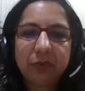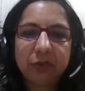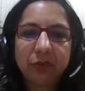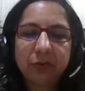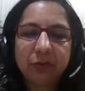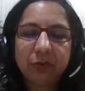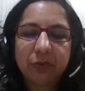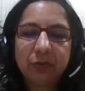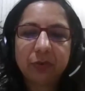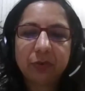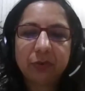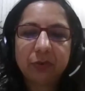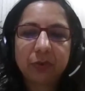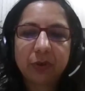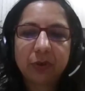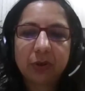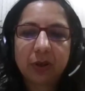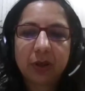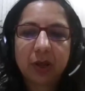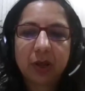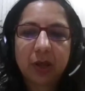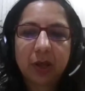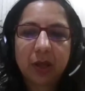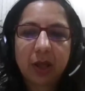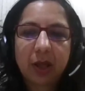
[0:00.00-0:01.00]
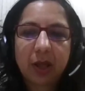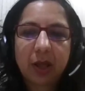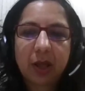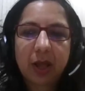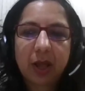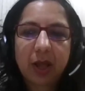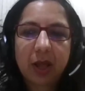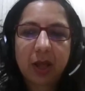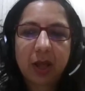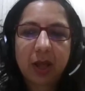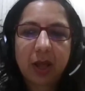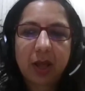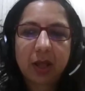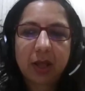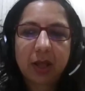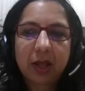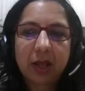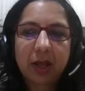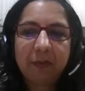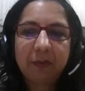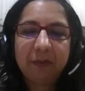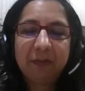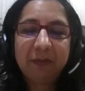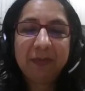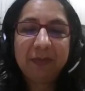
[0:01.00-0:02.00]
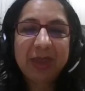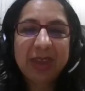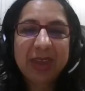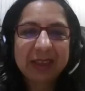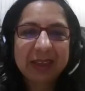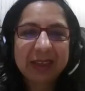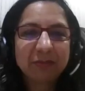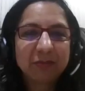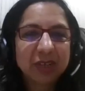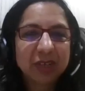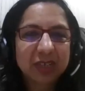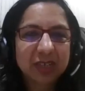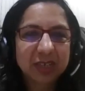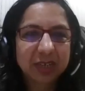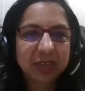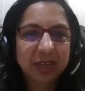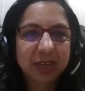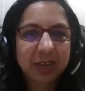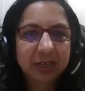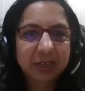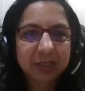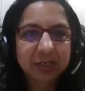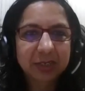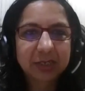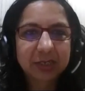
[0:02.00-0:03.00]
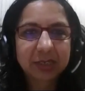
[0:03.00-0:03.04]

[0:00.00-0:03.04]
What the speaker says: to make mistakes.